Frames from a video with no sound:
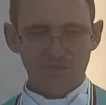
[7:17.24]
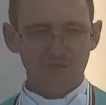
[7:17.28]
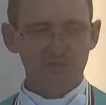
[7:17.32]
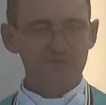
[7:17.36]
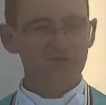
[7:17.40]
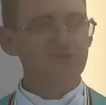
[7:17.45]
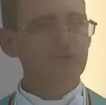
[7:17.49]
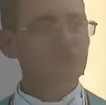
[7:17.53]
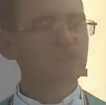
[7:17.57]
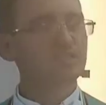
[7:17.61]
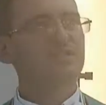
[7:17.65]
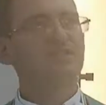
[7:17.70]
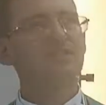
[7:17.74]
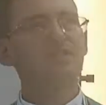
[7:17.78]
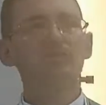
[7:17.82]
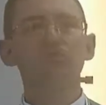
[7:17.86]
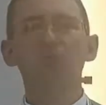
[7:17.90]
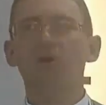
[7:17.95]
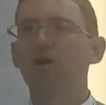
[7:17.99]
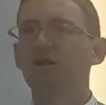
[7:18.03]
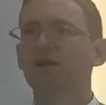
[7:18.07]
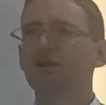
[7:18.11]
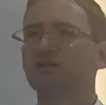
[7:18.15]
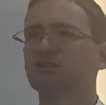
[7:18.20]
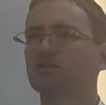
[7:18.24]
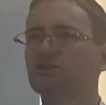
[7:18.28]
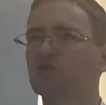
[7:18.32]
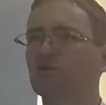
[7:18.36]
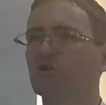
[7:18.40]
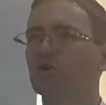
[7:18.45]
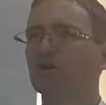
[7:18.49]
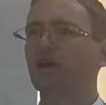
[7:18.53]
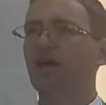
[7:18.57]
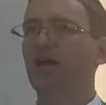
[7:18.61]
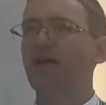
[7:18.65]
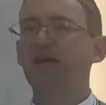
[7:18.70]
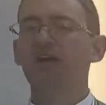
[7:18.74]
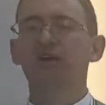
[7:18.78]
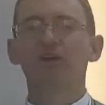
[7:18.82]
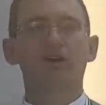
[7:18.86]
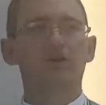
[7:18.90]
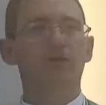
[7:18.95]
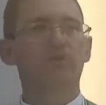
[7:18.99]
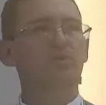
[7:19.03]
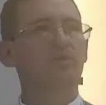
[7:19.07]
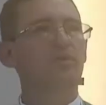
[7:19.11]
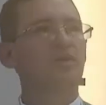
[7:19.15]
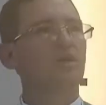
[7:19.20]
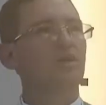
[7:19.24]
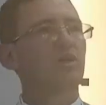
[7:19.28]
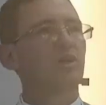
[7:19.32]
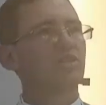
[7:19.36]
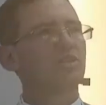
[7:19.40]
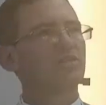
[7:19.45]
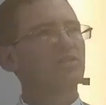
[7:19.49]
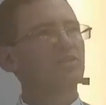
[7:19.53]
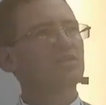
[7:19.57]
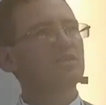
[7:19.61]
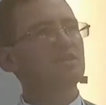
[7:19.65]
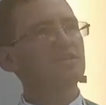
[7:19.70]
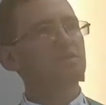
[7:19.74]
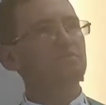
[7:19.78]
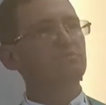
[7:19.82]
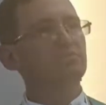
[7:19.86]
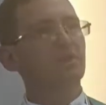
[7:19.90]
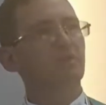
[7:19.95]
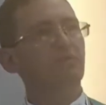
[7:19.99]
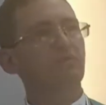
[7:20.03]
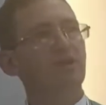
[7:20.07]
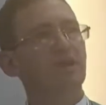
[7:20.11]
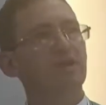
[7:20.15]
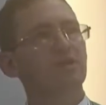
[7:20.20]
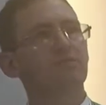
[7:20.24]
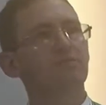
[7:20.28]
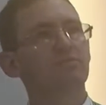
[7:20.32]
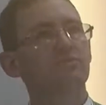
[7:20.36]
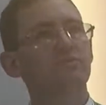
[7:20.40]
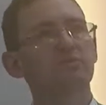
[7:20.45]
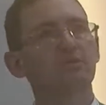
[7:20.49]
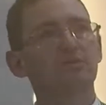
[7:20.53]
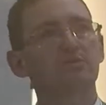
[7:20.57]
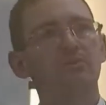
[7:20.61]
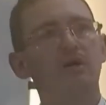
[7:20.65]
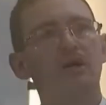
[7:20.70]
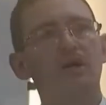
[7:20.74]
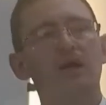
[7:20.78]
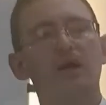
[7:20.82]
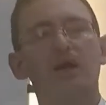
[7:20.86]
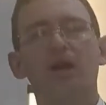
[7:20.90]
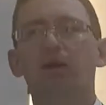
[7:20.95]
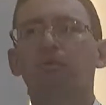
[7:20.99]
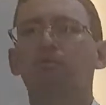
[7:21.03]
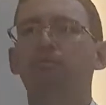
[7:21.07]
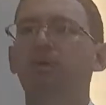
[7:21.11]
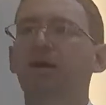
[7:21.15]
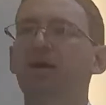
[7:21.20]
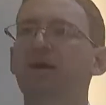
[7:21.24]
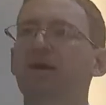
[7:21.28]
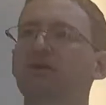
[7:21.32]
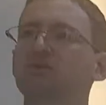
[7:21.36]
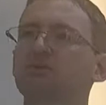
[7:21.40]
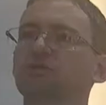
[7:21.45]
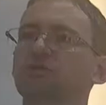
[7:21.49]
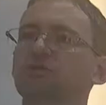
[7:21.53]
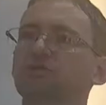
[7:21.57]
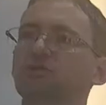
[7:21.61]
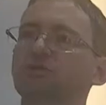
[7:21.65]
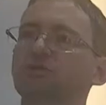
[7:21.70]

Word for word: So you can see why I saw an echo, a theme that ran through them about